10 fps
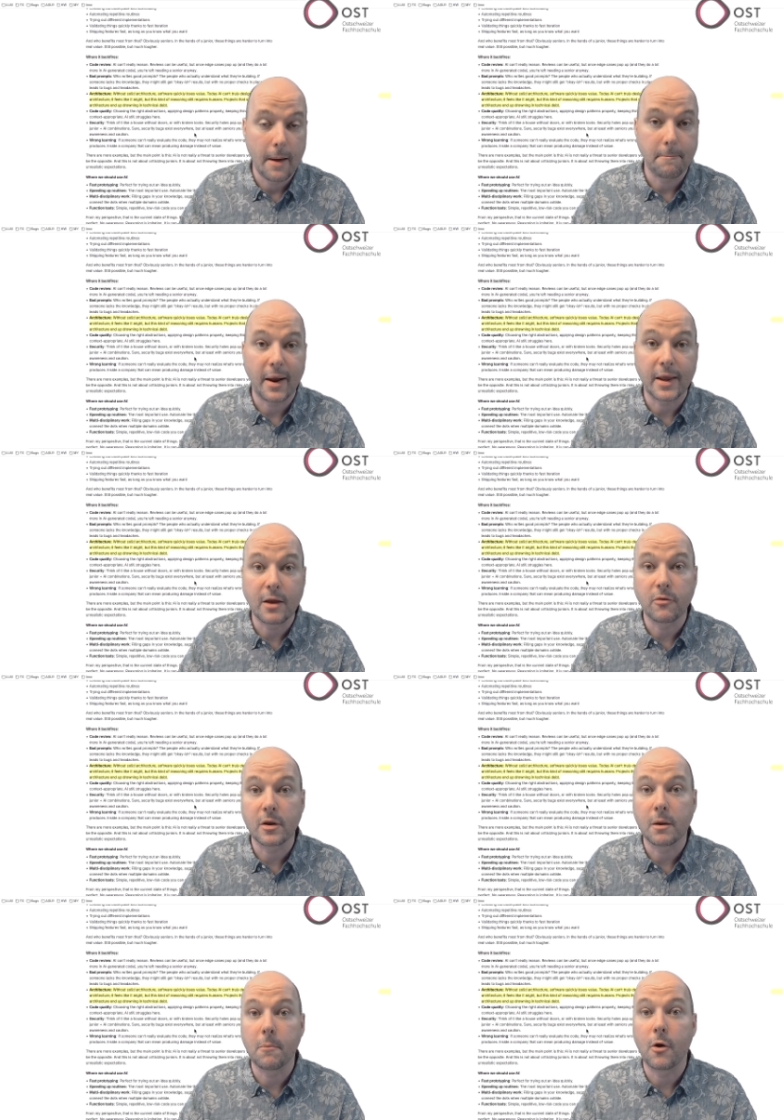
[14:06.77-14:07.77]
by
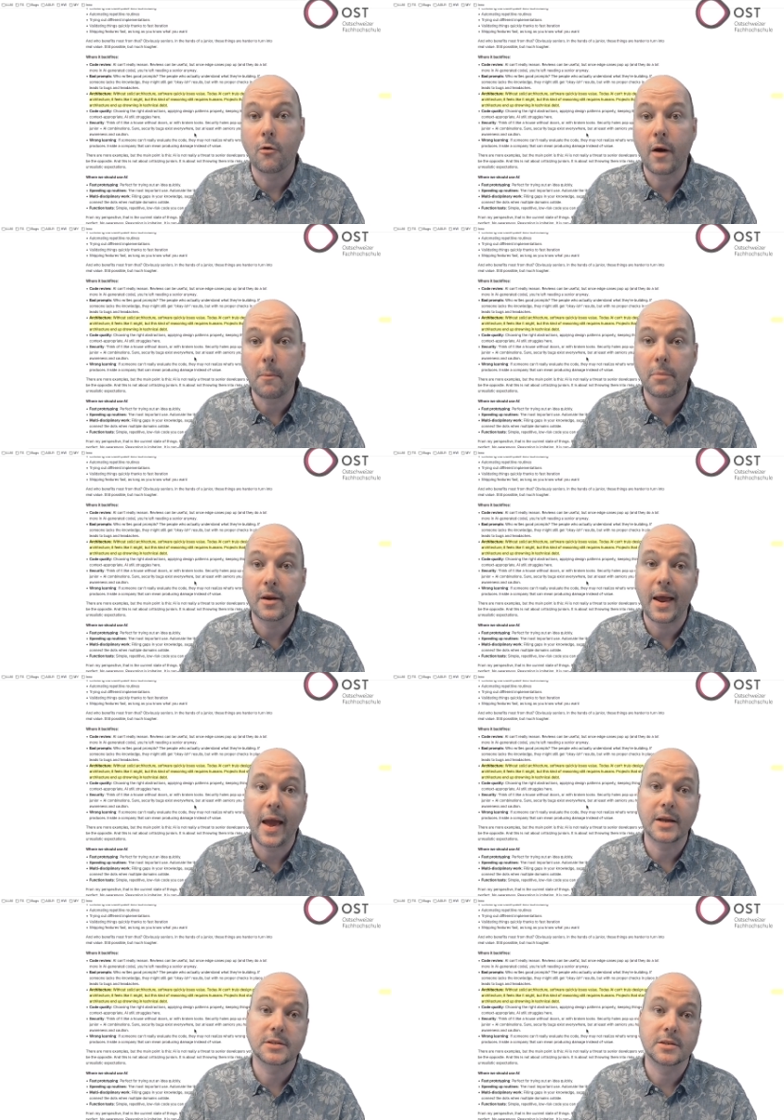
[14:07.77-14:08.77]
giving them rapid
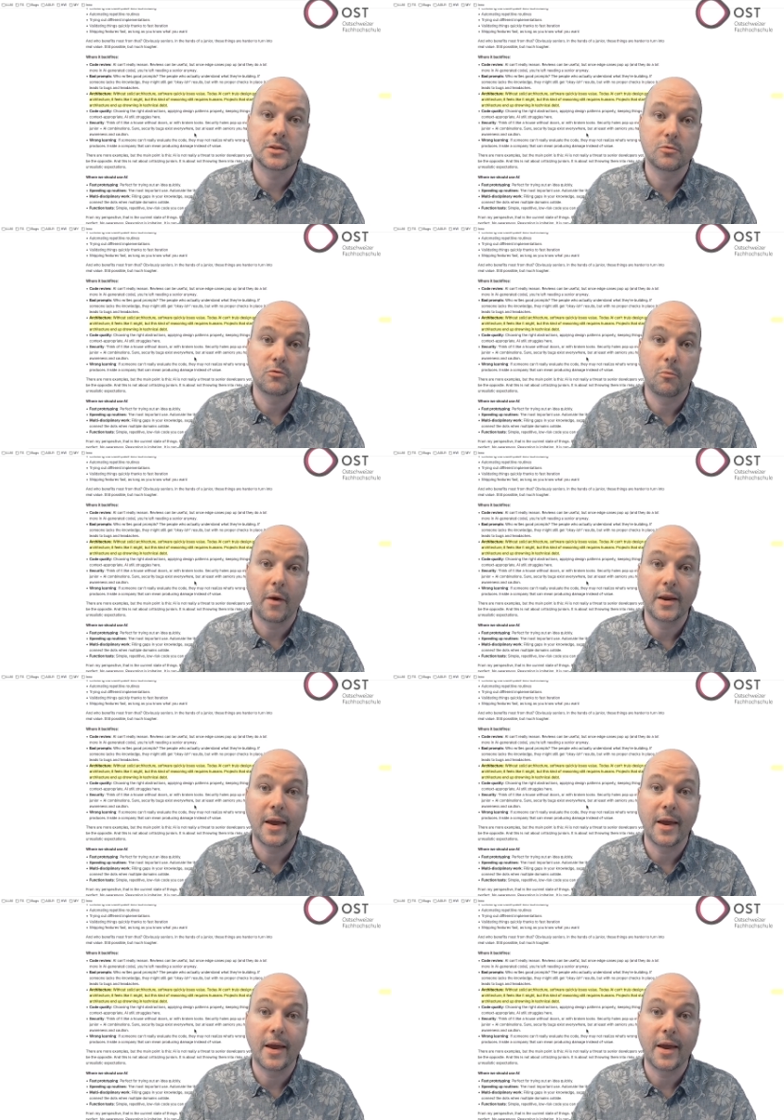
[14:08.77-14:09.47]
access to domain